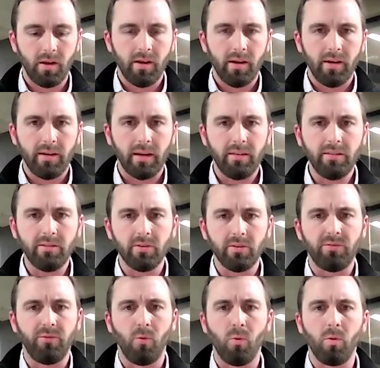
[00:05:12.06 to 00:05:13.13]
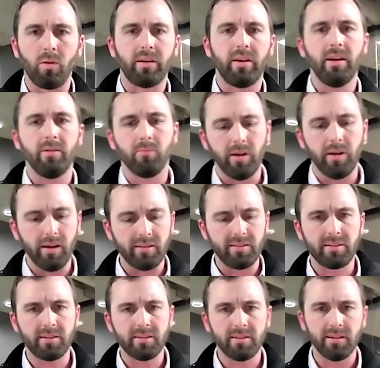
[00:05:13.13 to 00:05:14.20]
I think there's four key
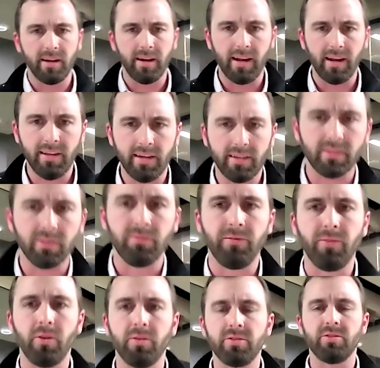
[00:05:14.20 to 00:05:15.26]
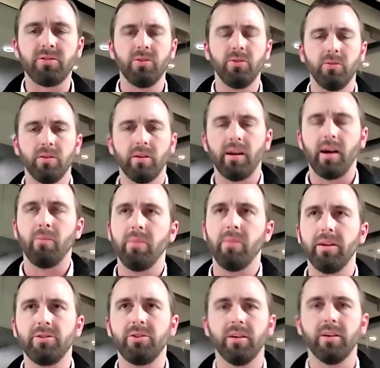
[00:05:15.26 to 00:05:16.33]
risks. And I think the first two that I'll
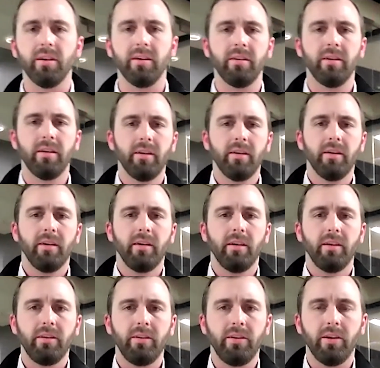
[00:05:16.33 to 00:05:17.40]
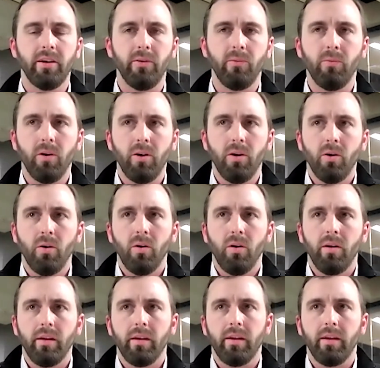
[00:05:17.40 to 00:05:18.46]
mention, you know,
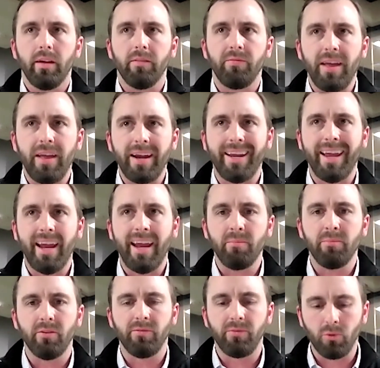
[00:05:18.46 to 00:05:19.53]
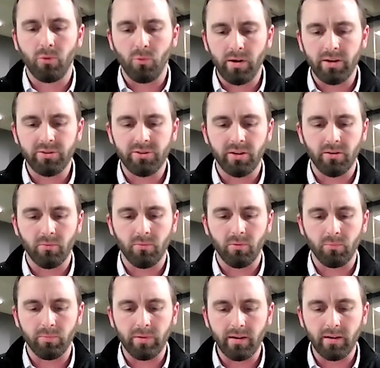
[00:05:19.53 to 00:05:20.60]
if they came to fruition or were
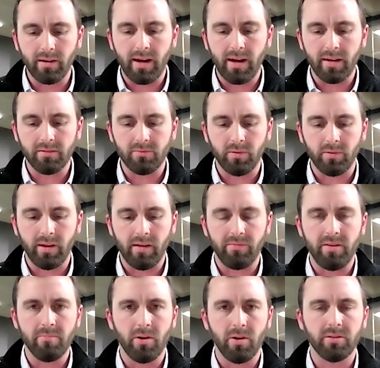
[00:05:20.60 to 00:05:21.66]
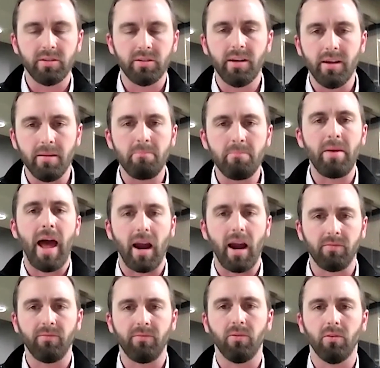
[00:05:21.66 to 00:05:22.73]
realized, would have the most
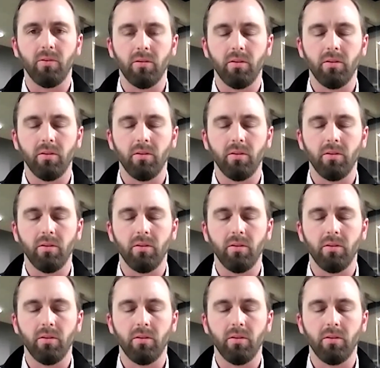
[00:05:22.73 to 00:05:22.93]
impactful